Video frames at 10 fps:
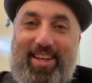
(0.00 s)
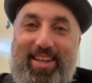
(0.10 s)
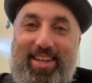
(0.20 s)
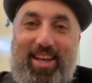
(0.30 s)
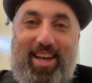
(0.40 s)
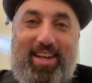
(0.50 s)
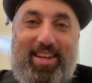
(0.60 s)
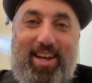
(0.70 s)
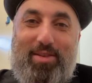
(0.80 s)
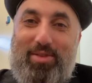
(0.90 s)
yeah,
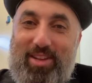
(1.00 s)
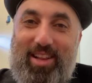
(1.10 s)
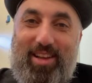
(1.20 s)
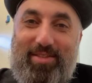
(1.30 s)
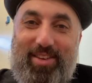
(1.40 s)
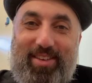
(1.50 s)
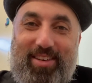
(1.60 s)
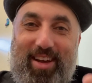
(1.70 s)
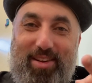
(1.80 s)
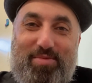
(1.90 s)
I really love you.
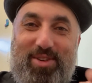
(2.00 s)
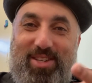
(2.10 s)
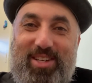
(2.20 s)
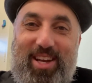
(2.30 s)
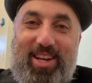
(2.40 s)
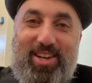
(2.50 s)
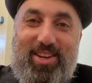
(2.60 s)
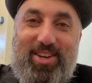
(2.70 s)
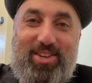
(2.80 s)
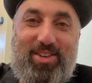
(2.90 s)
I appreciate you.
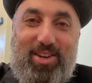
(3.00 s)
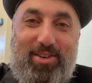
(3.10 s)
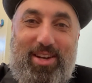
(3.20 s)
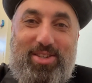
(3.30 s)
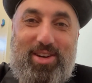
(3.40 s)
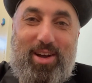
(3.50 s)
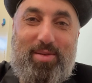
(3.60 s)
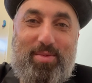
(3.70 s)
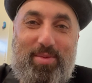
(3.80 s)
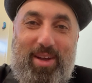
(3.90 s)
You're doing a great
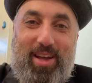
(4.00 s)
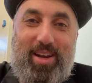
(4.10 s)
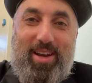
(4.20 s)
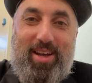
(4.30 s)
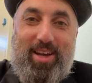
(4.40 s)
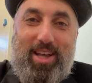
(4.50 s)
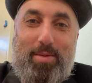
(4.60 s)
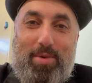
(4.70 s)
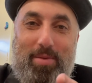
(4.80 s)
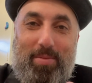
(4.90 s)
job. And
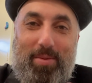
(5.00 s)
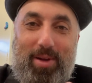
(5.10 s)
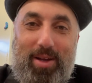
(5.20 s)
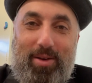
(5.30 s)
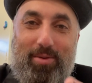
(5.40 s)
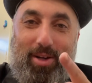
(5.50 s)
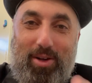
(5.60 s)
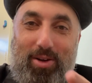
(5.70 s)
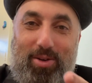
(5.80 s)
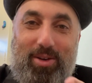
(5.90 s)
keep up what
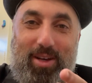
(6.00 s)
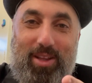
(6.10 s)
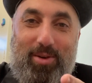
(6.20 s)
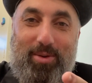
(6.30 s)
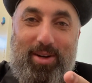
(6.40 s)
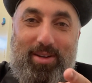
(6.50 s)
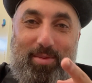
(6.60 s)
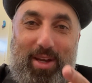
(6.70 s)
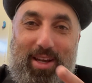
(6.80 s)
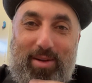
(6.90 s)
you're doing in the world to
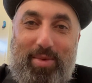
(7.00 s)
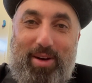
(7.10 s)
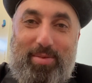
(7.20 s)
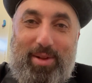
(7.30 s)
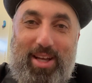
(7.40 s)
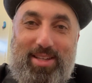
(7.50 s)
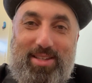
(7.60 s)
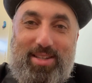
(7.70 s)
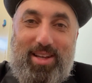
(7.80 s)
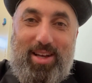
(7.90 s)
make it a better
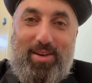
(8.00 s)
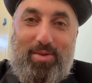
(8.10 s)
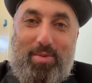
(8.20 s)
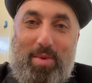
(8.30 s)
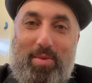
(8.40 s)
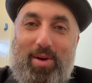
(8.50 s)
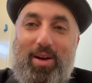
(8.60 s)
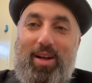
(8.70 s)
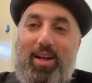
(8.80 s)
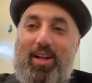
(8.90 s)
place. Remember,
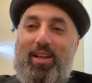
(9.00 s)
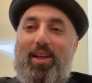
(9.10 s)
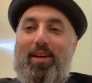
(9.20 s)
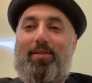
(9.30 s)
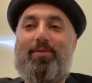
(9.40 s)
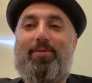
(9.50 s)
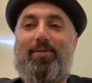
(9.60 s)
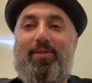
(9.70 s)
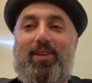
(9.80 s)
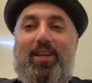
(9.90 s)
love
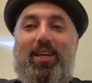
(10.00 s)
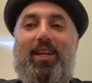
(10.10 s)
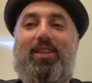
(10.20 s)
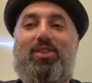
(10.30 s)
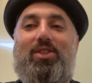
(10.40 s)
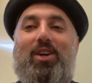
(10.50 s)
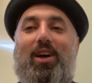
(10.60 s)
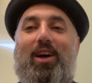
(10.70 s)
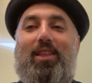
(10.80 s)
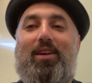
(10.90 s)
each
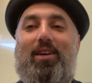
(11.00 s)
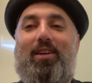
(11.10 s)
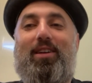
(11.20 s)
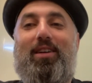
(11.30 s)
other